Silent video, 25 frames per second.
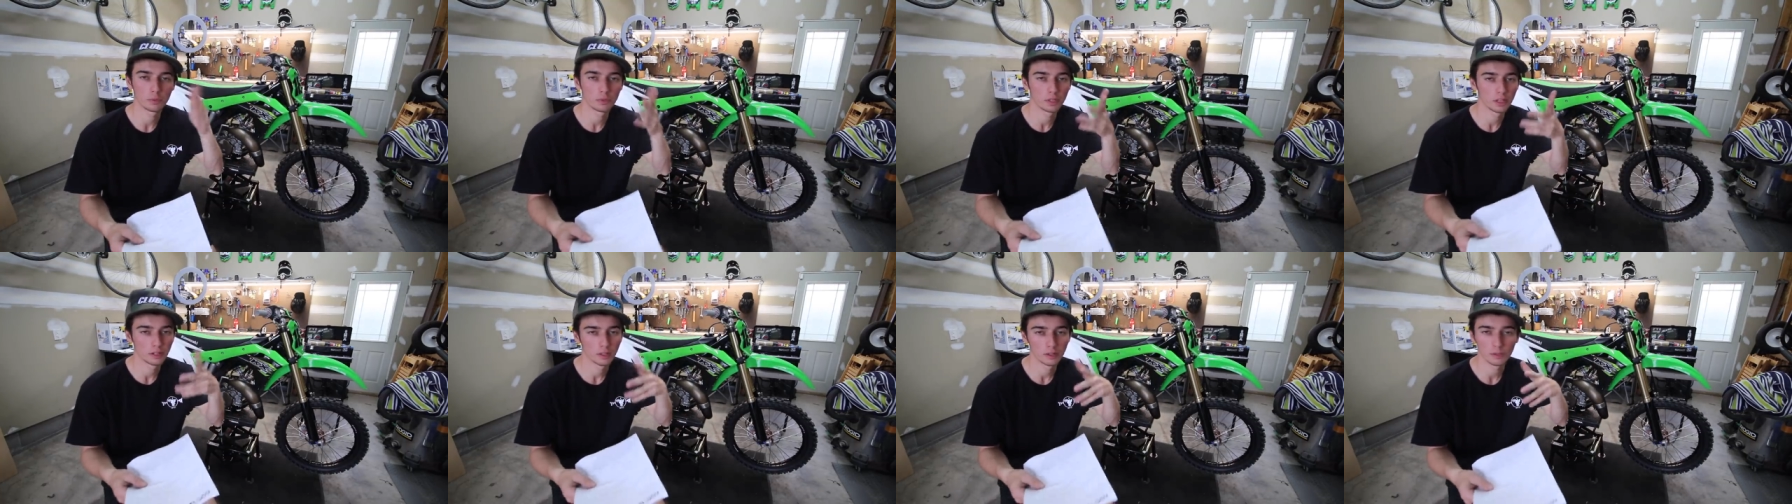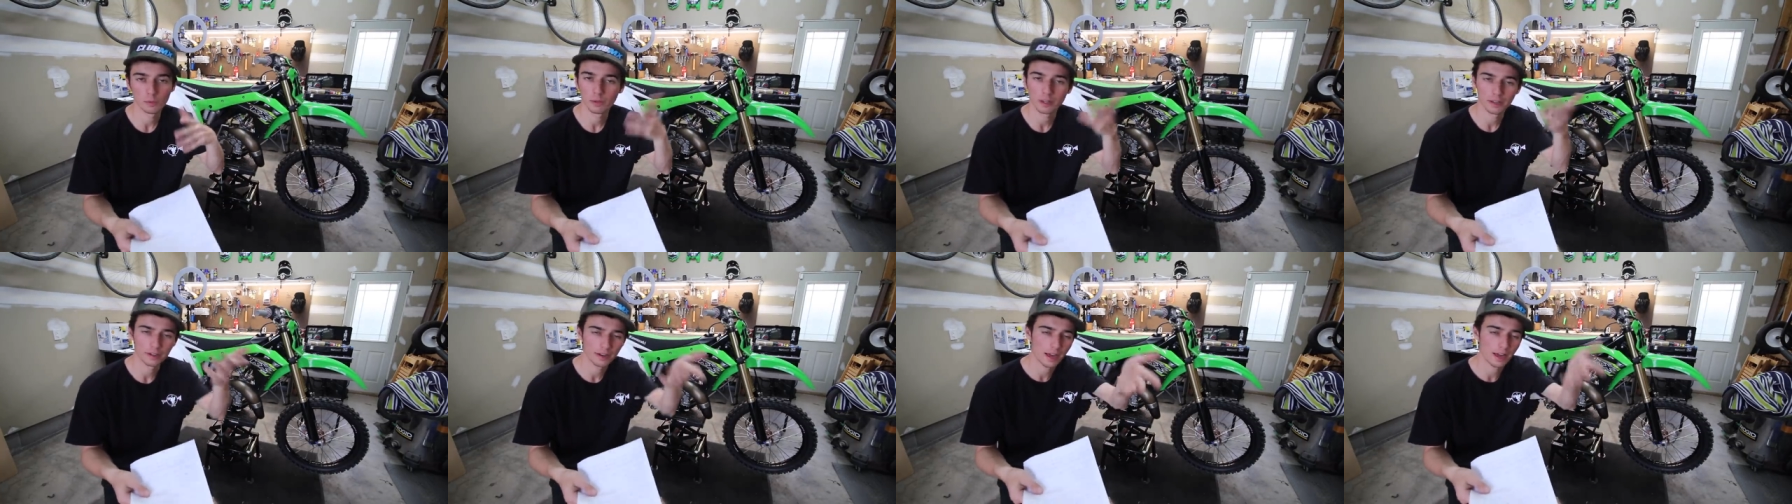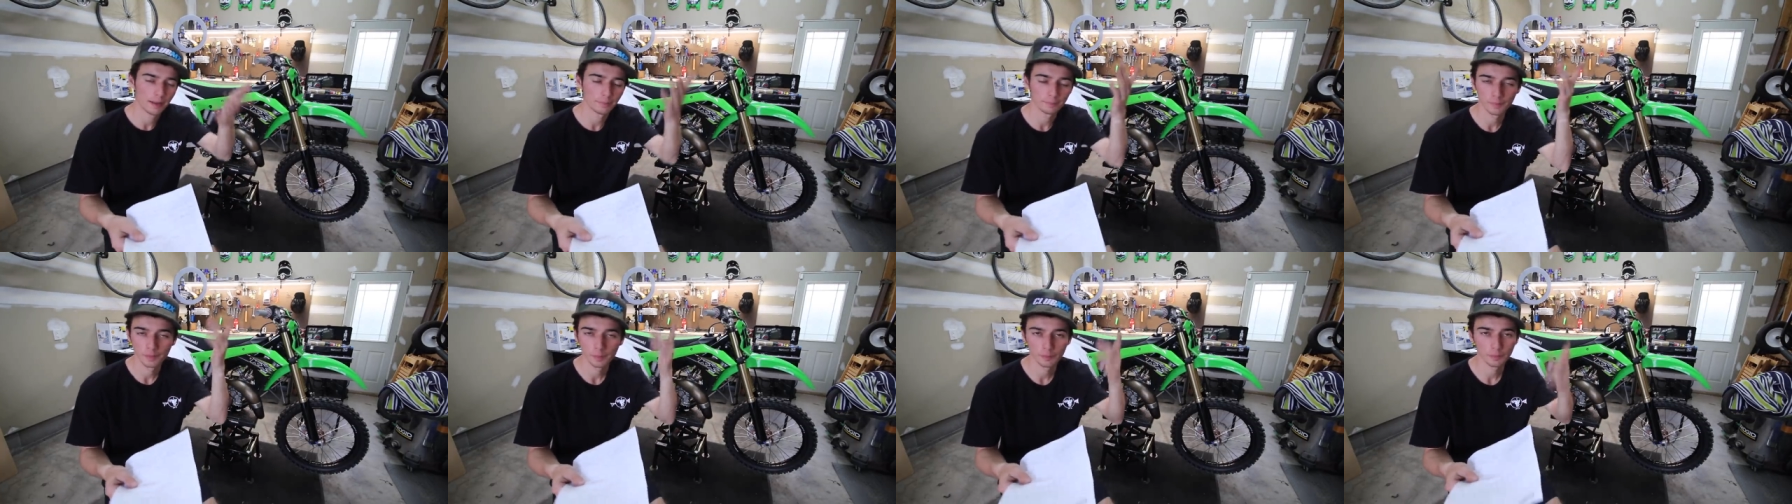wheel and
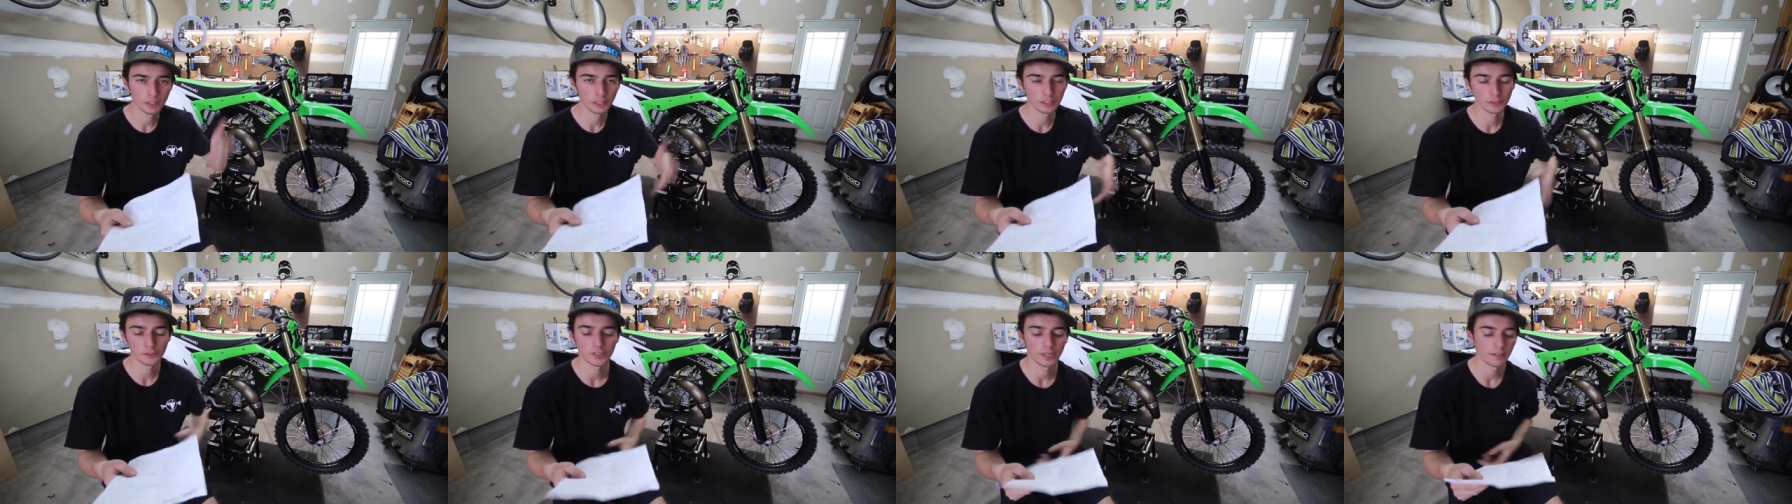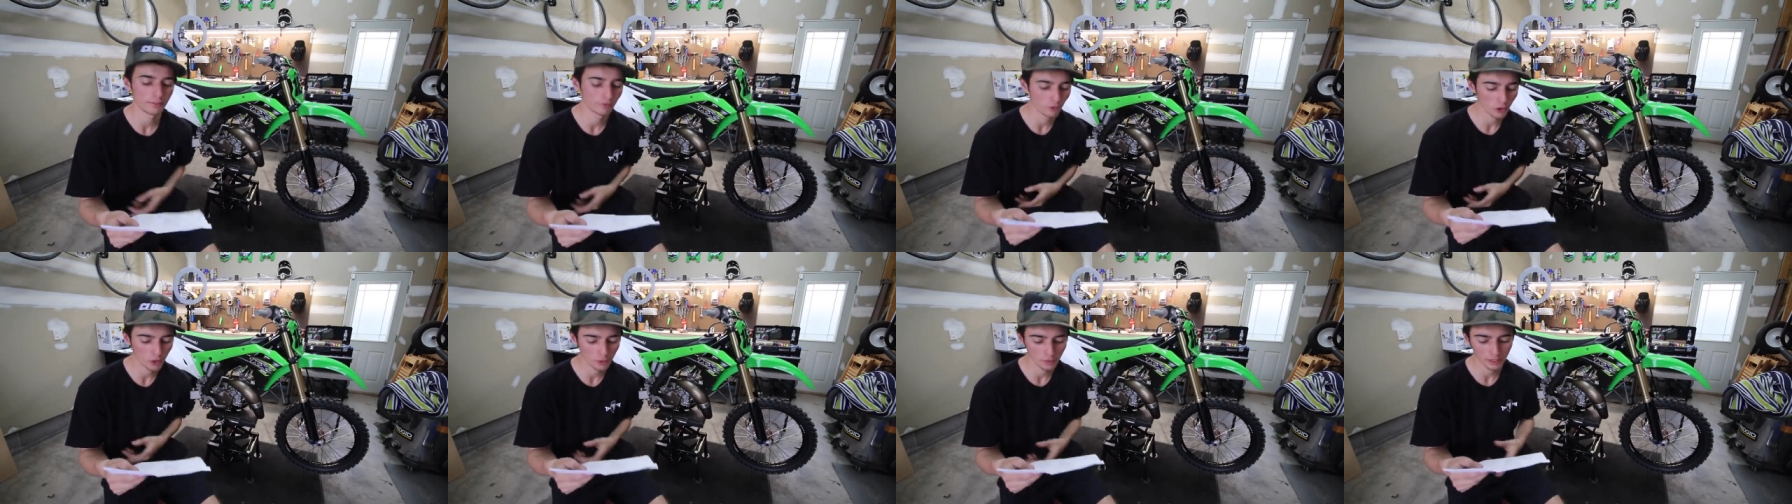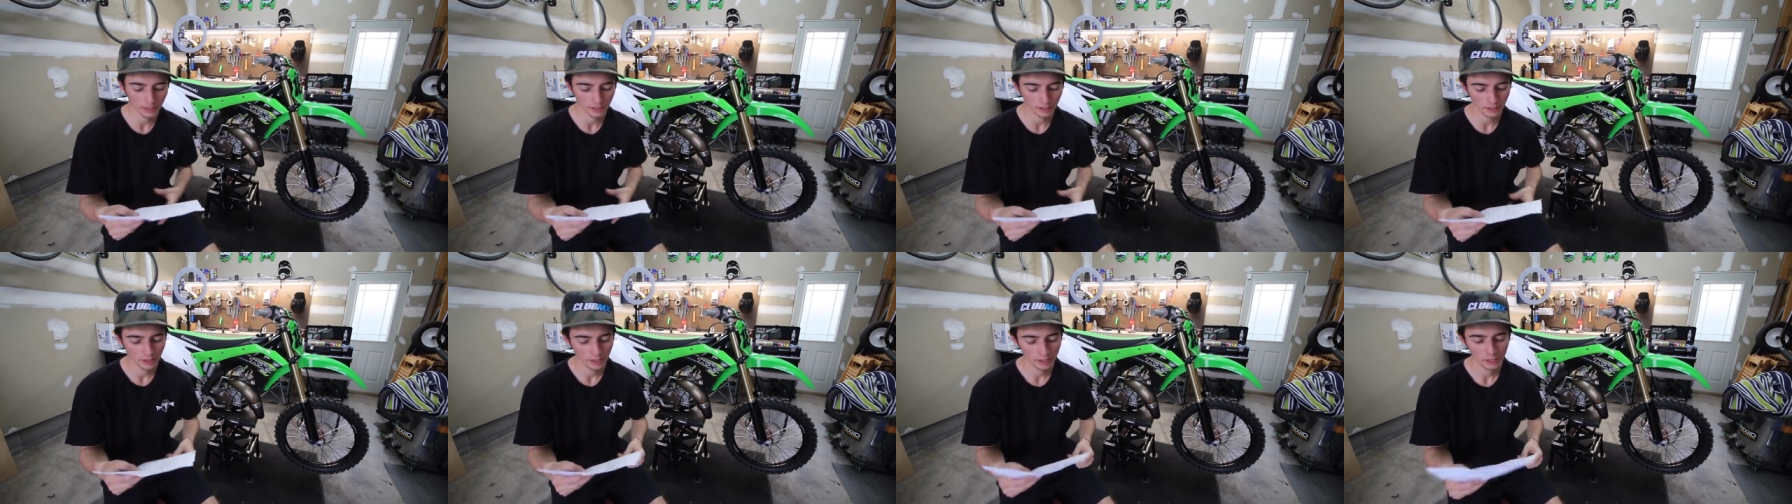whatnot. Pretty
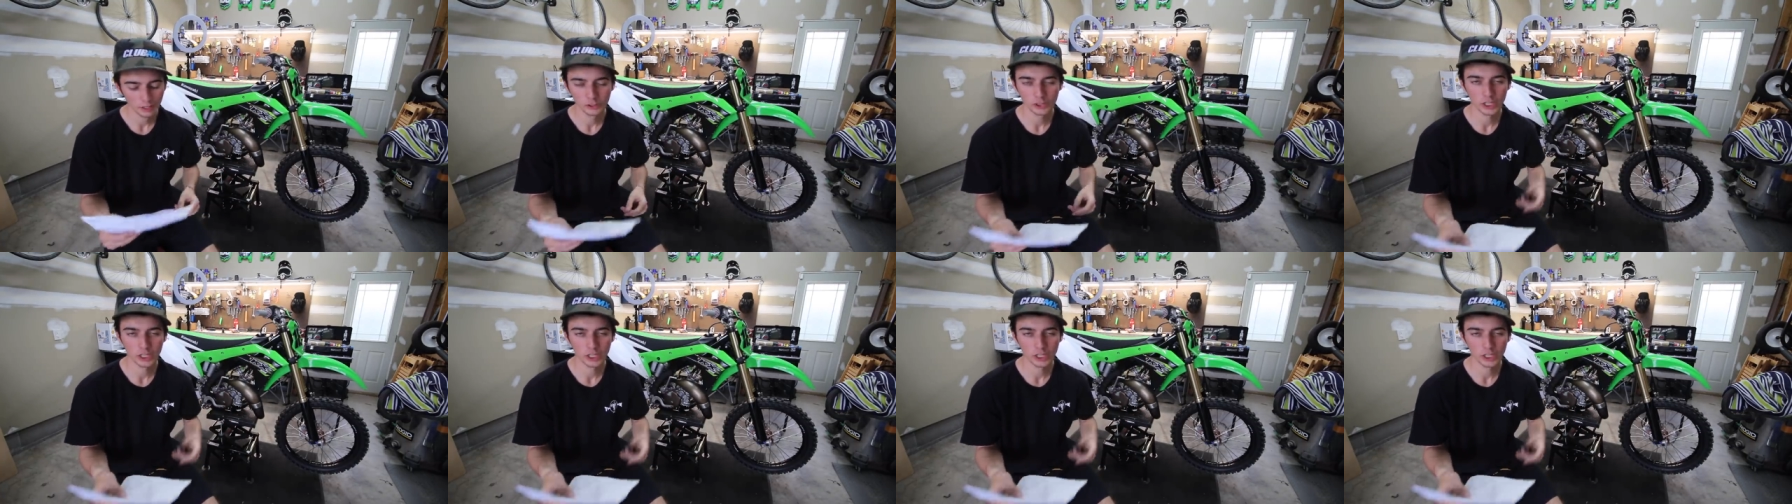straightforward.